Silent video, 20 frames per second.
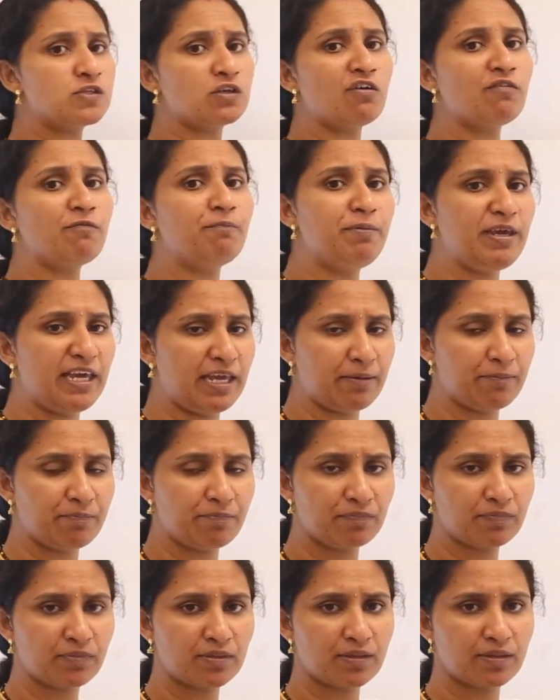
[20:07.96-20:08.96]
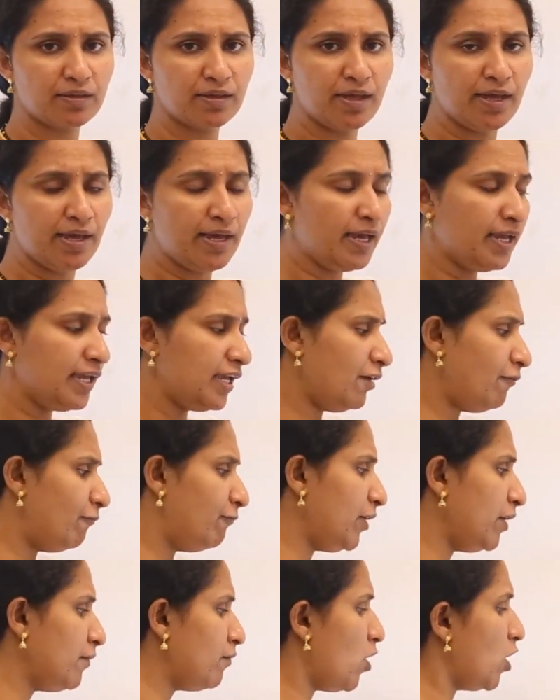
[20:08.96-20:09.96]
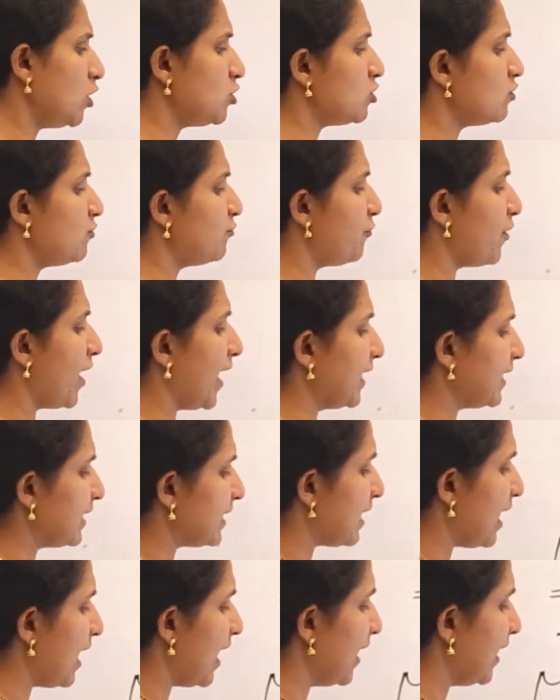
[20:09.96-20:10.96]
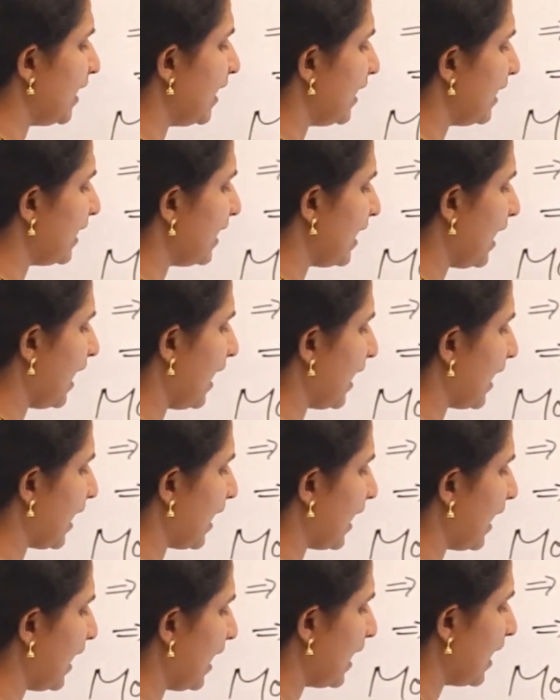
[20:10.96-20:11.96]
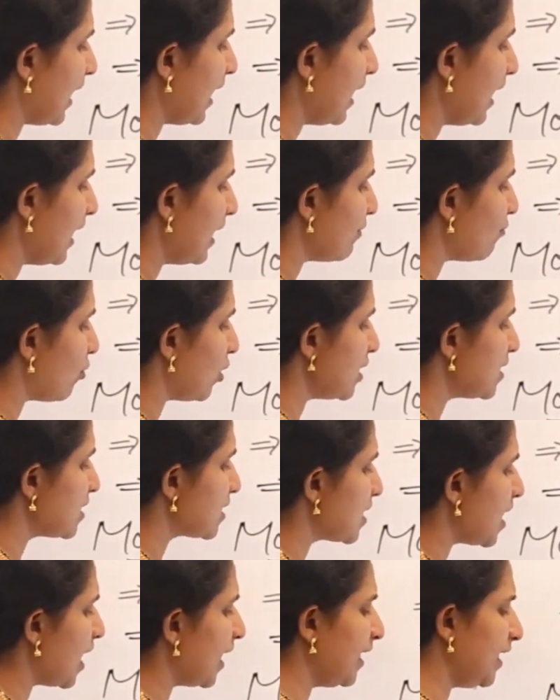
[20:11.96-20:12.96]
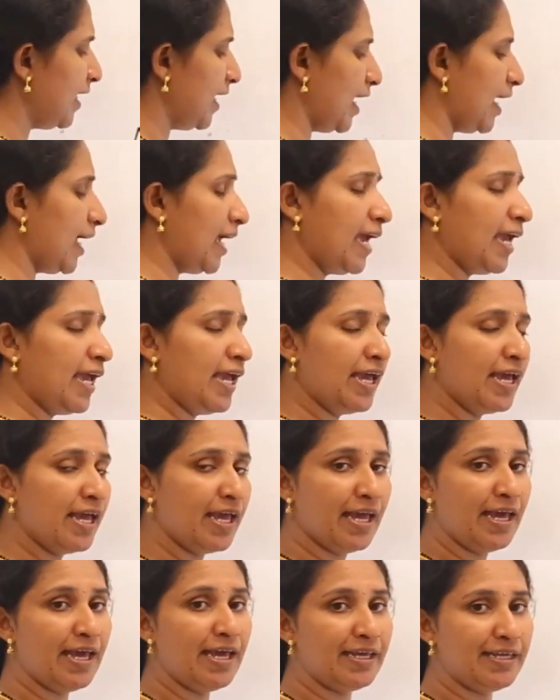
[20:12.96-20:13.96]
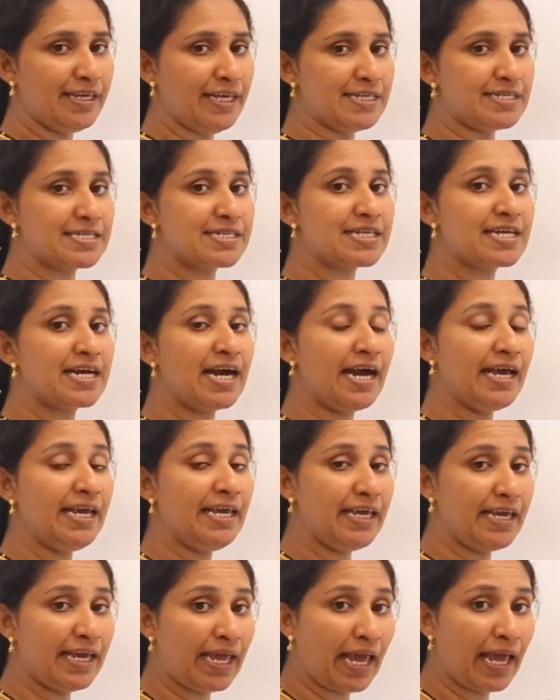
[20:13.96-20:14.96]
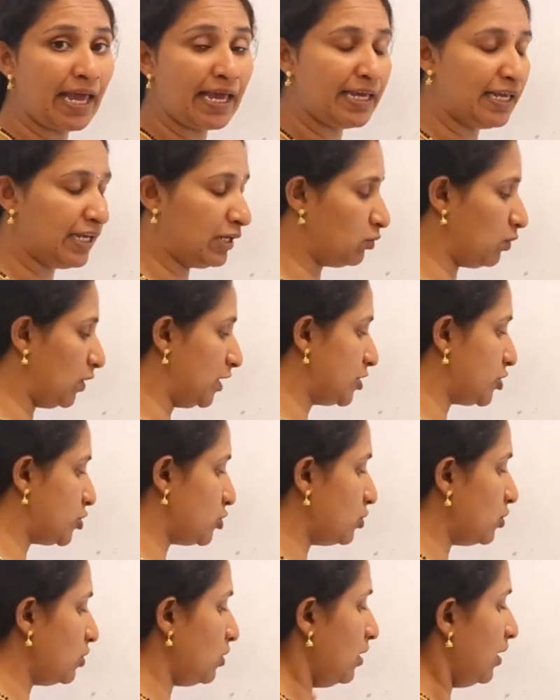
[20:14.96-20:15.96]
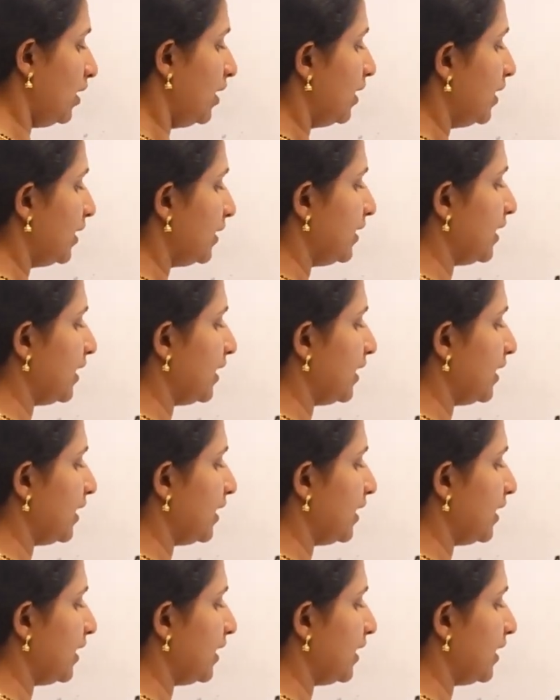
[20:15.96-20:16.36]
of B. If we want to find chi A, what is chi A? Yes, chi A equal to,